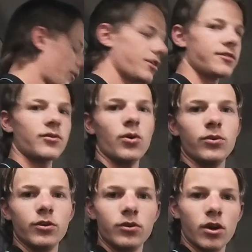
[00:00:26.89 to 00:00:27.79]
First of
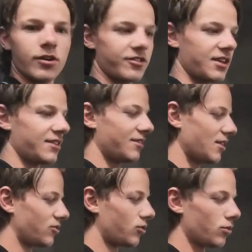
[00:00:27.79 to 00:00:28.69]
all, you'll notice there's
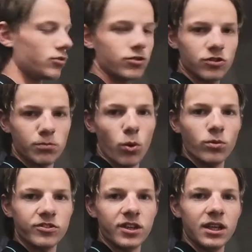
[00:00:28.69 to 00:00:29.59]
these two small
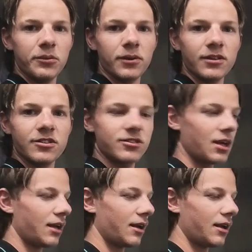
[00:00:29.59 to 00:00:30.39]
skinny ones.